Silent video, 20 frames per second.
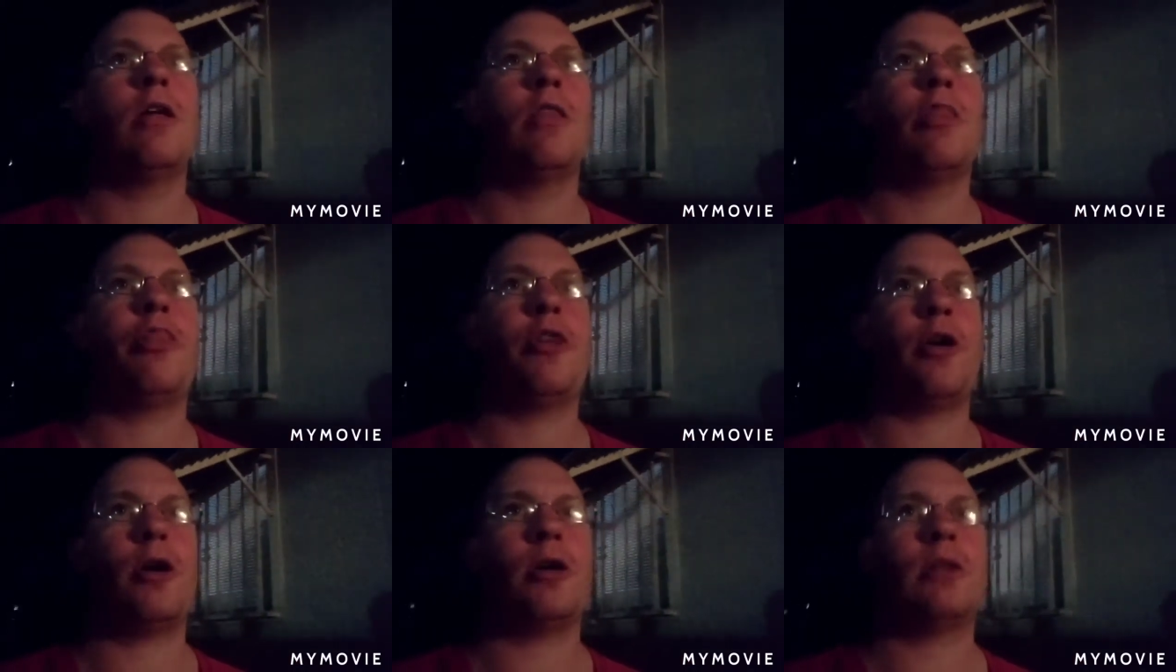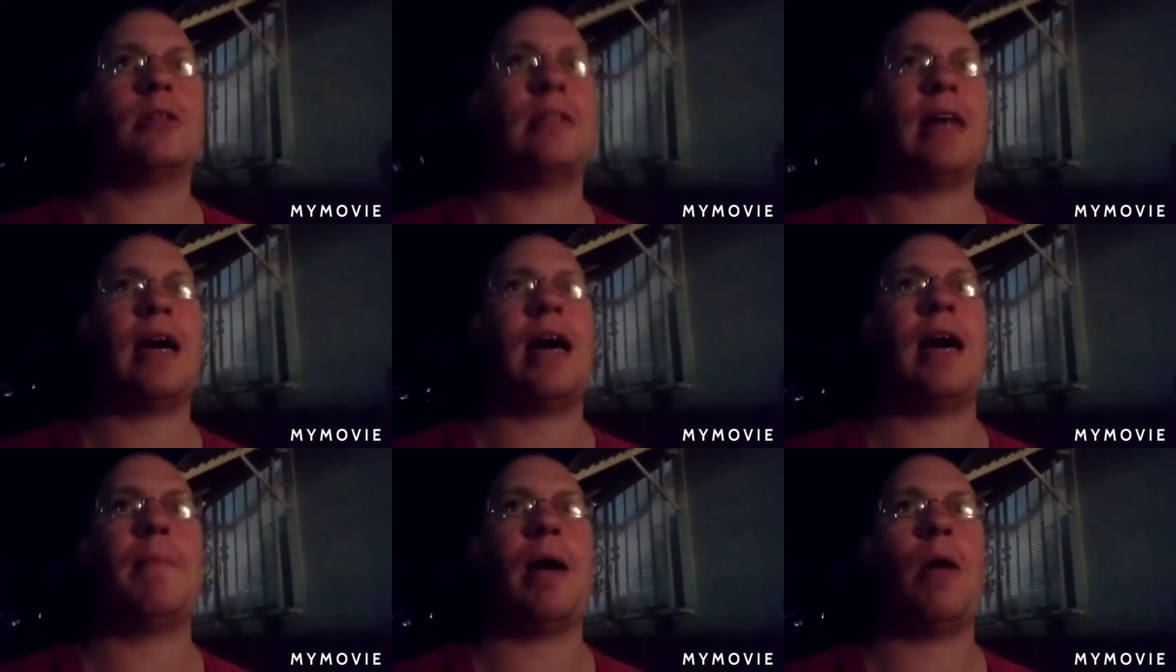Third
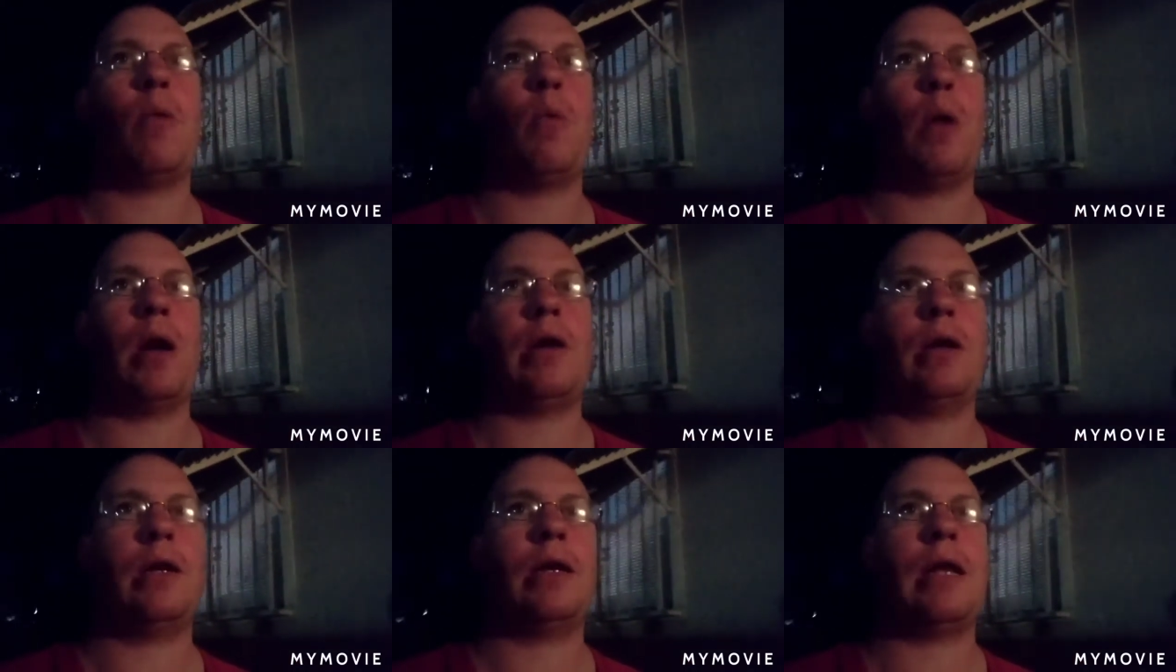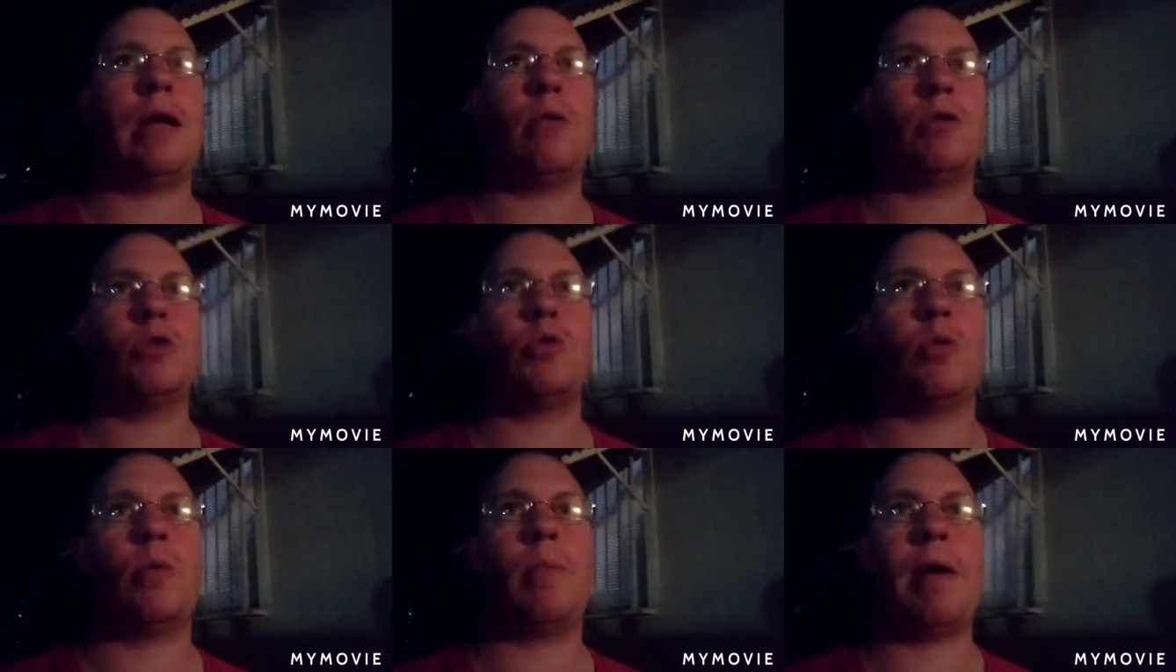time I went, that
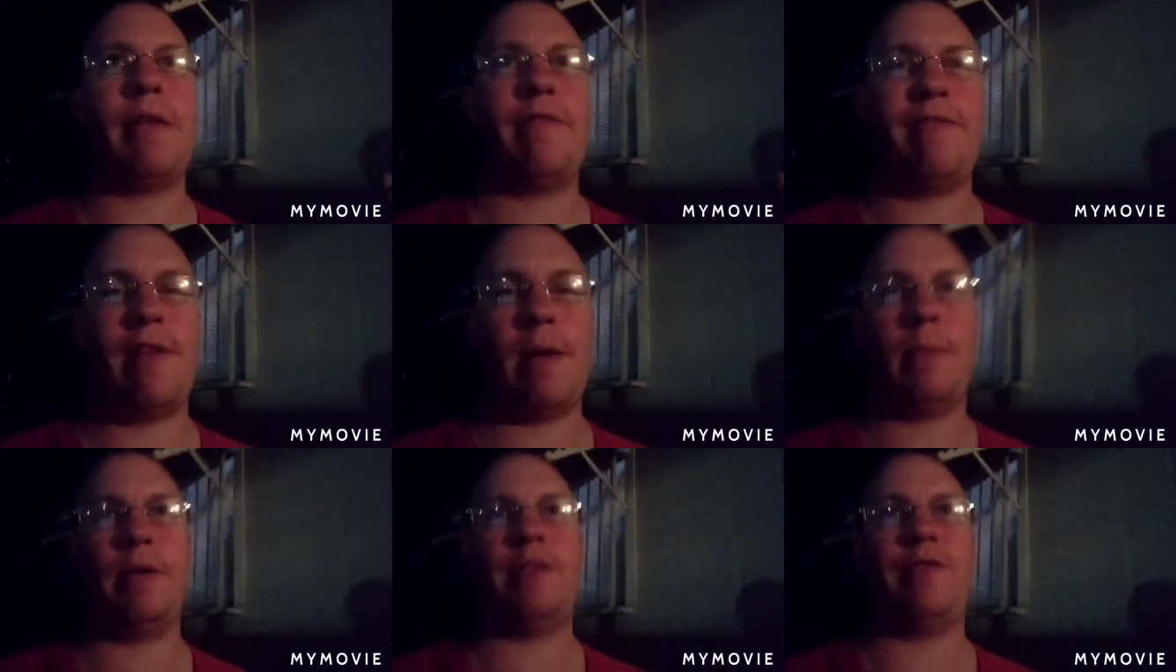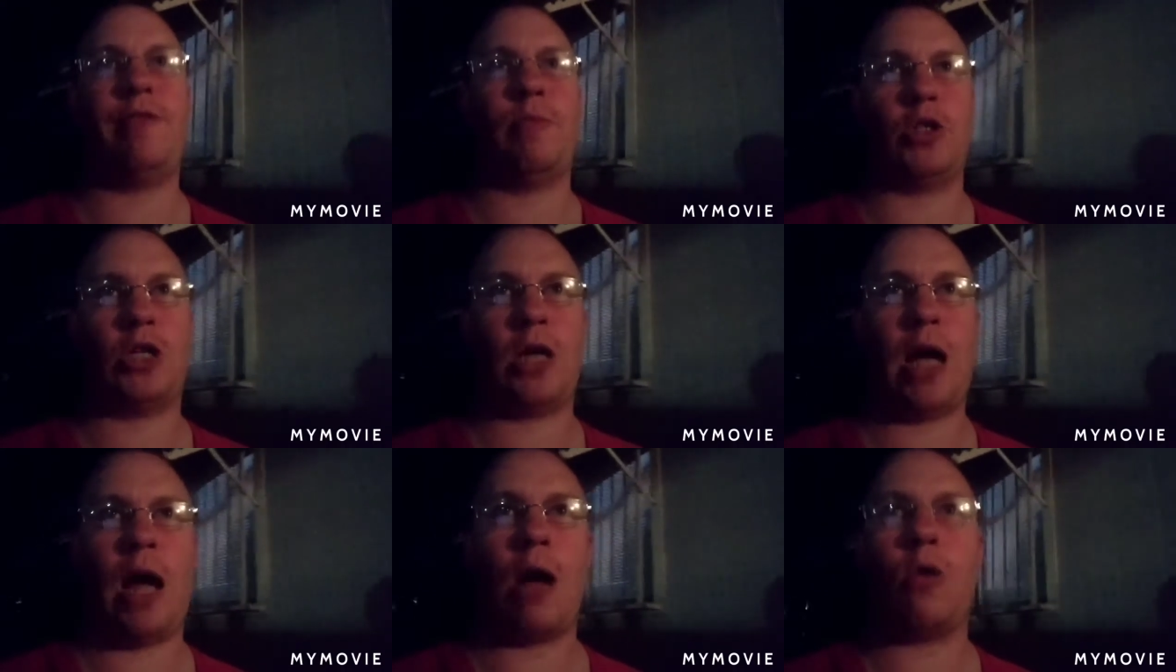was when my family from
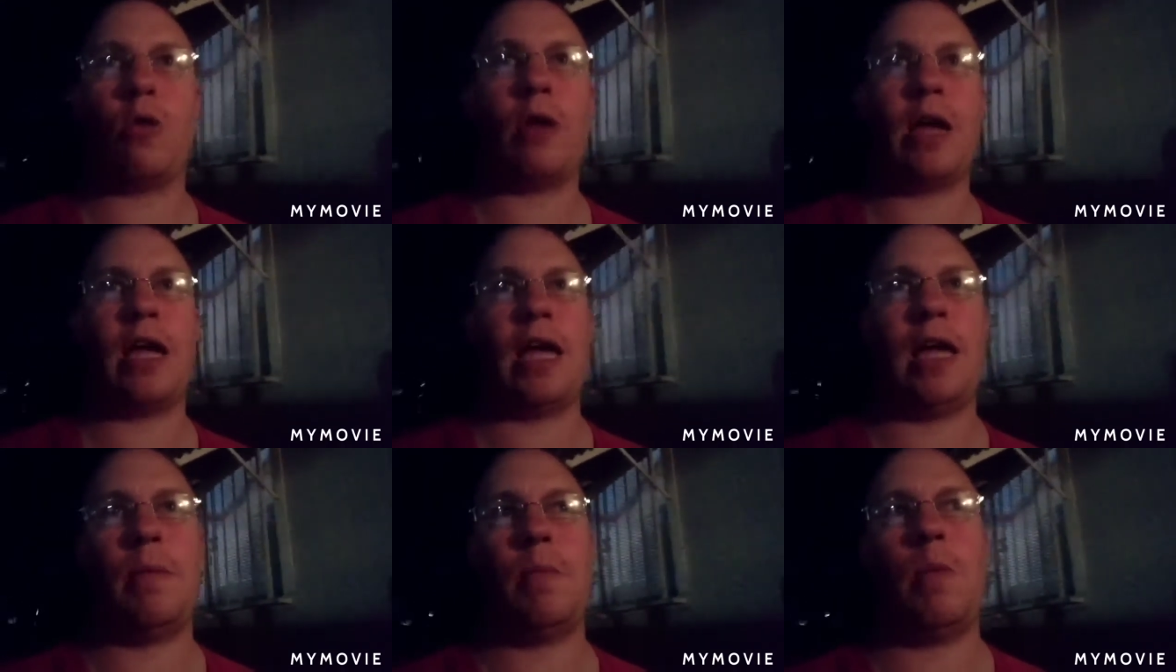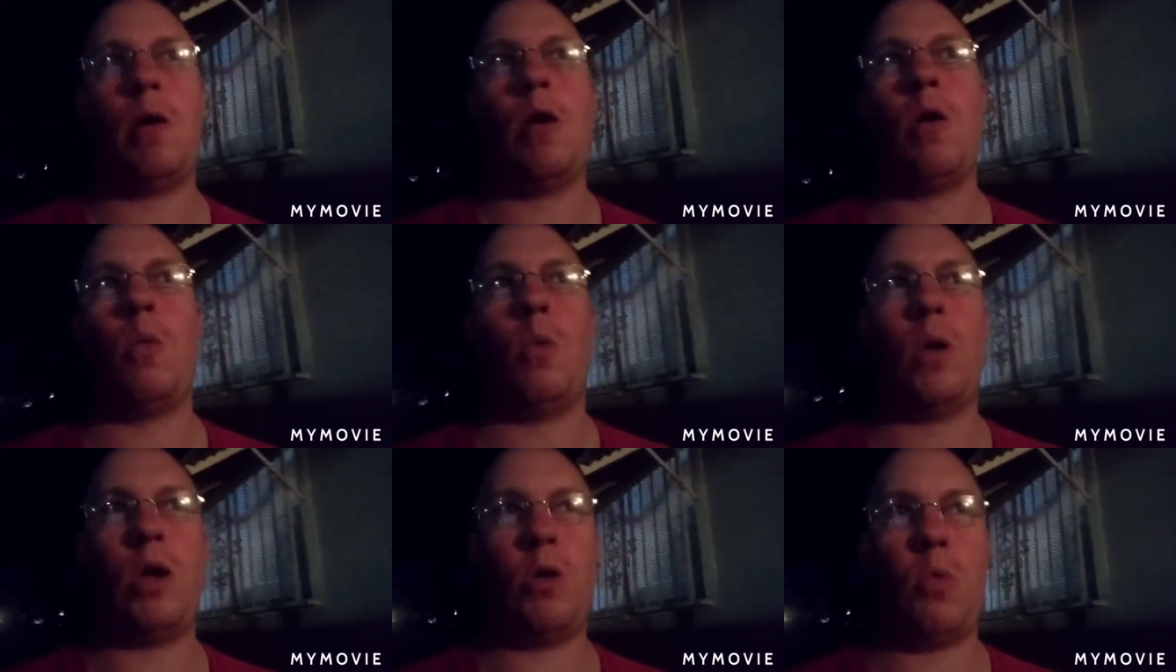Chicago came.
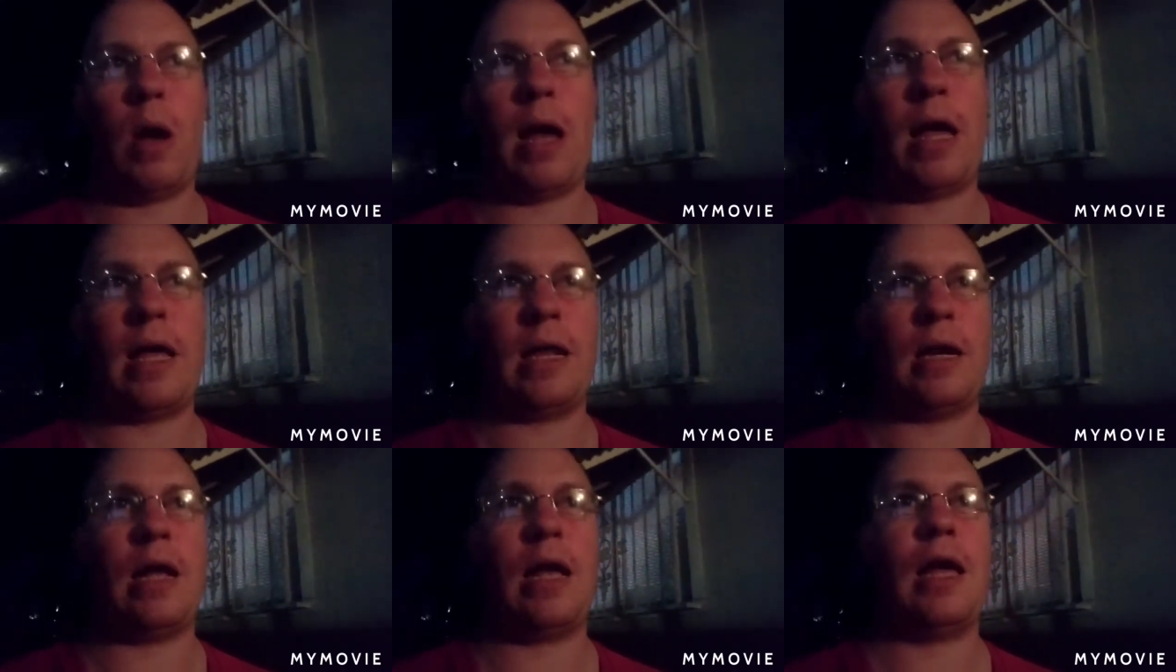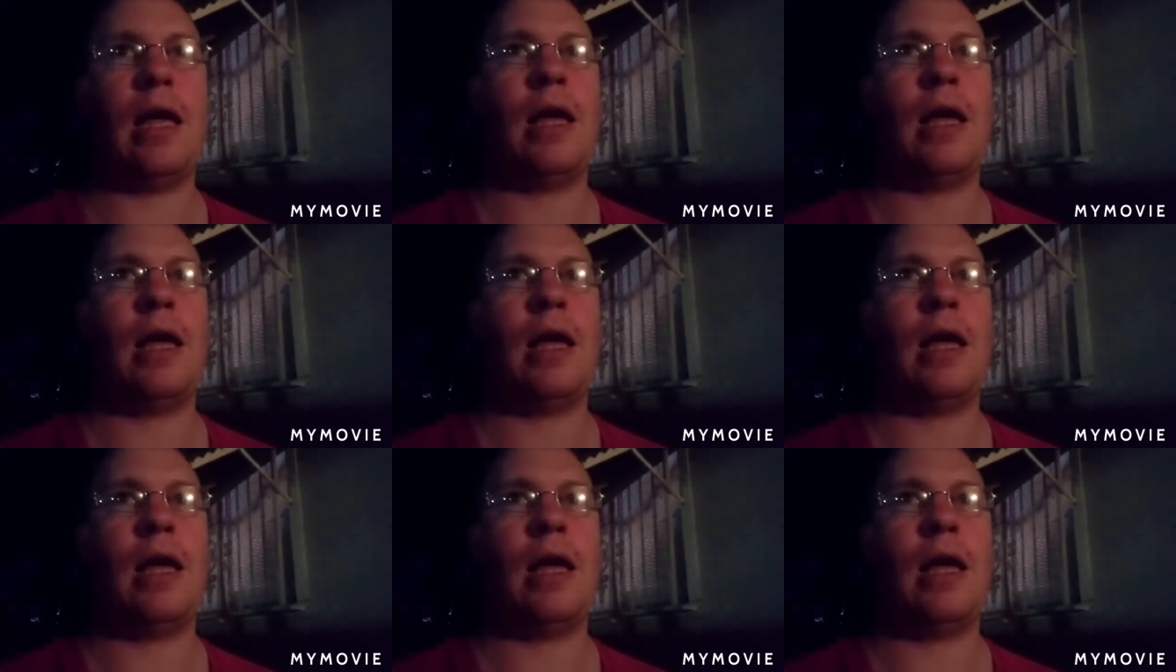We went.